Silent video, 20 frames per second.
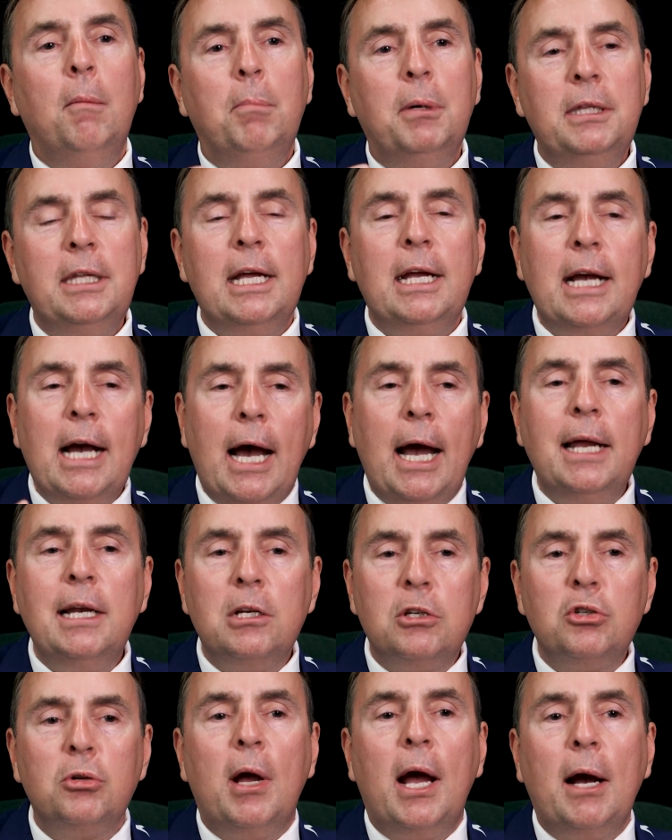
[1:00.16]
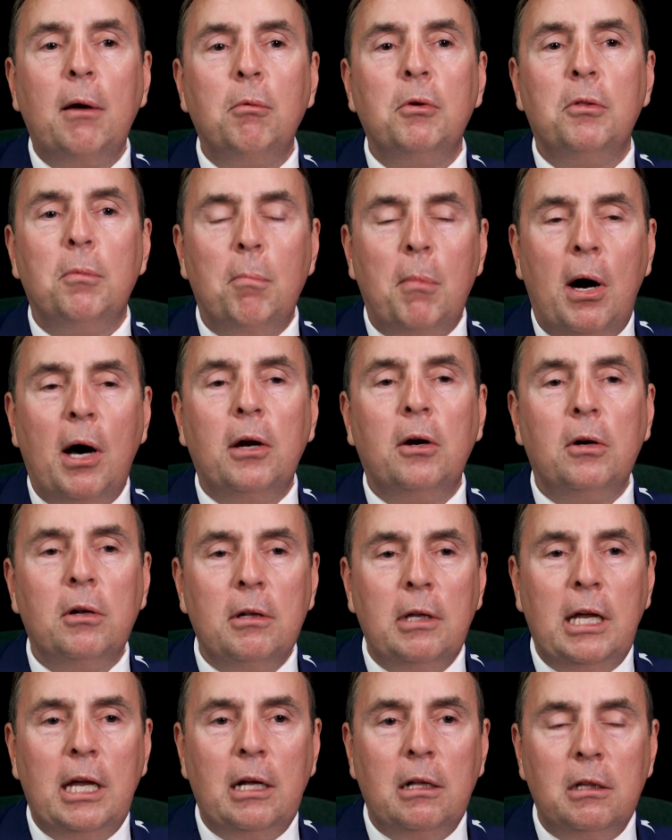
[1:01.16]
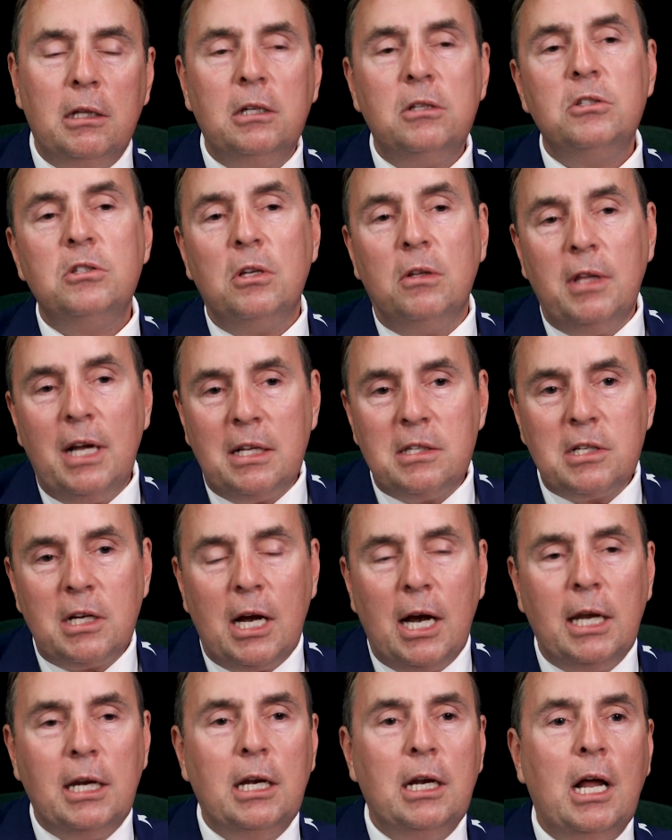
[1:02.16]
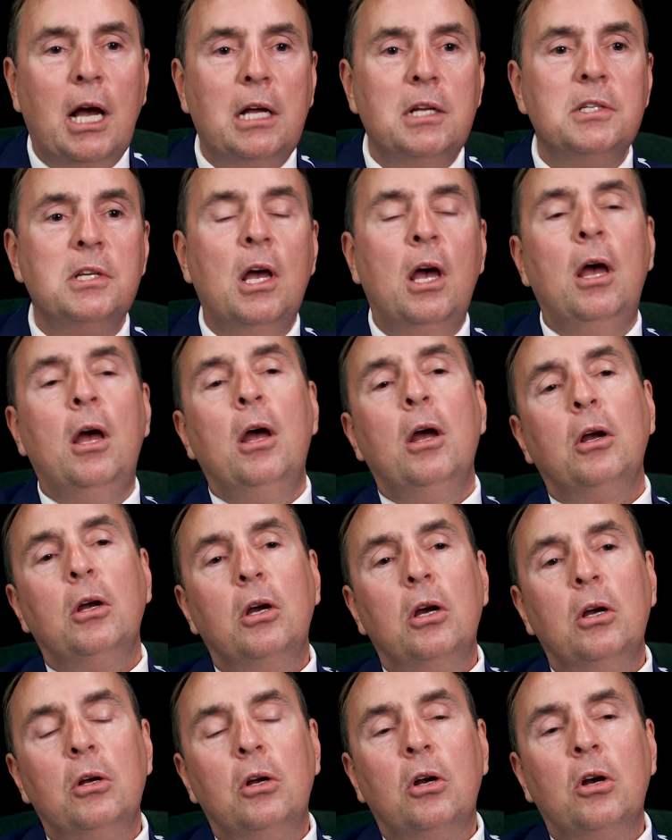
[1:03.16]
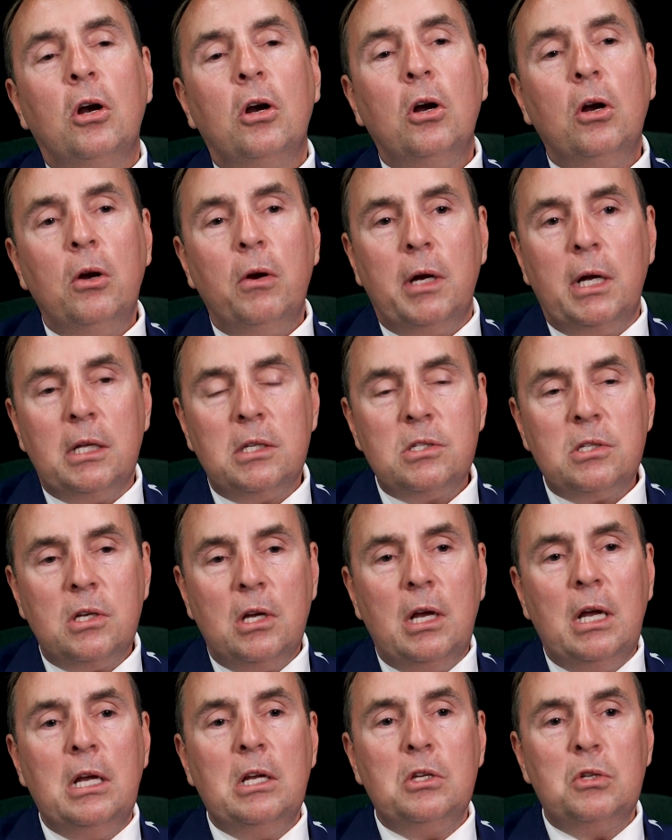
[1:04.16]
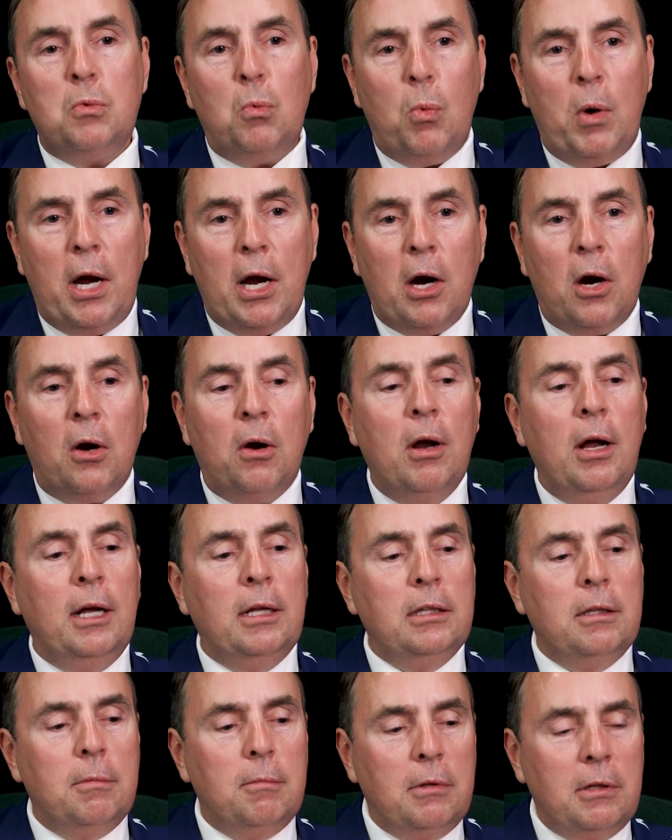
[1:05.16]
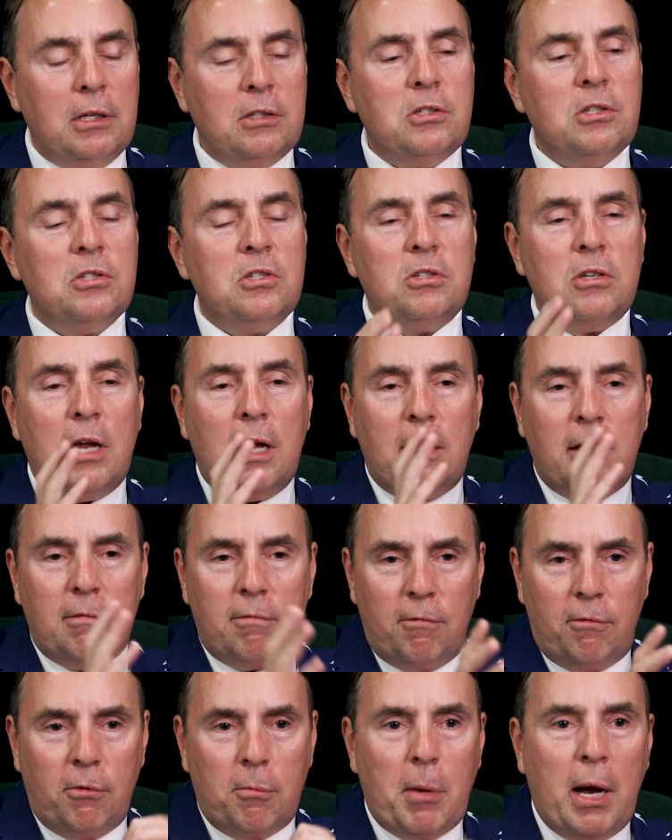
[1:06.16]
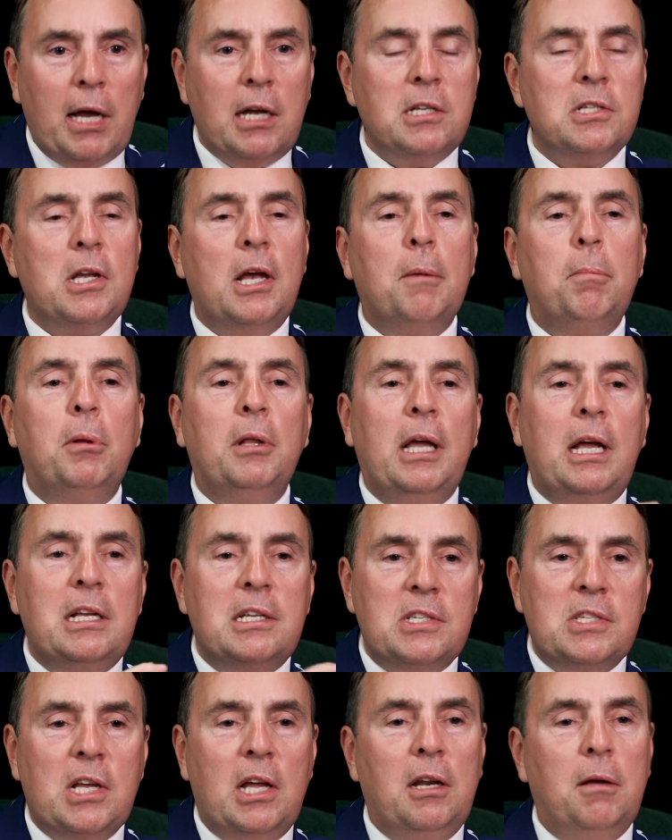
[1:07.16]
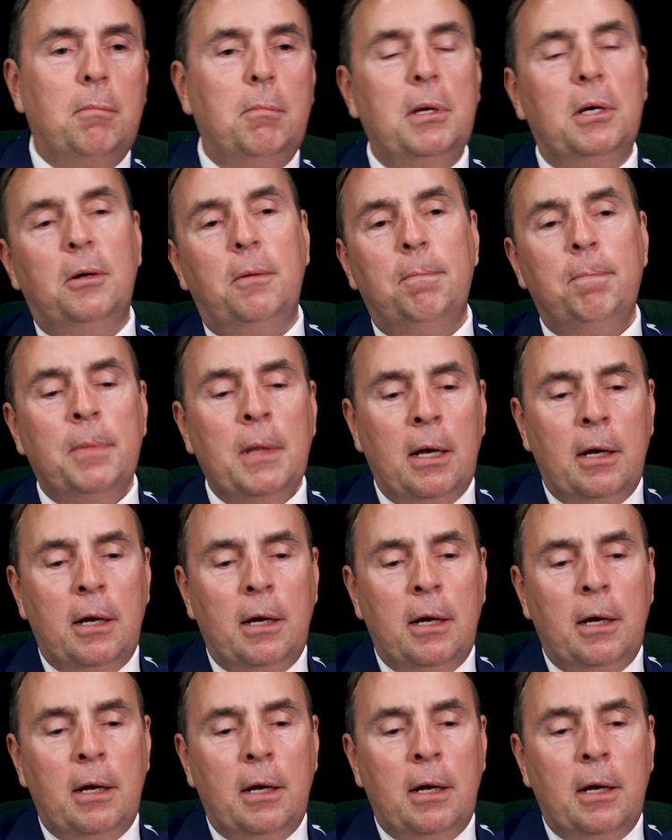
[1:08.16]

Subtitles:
but they kind of track with modern English, so that's kind of nice. Concurrence is where, let's just take it for my example, a Senate bill.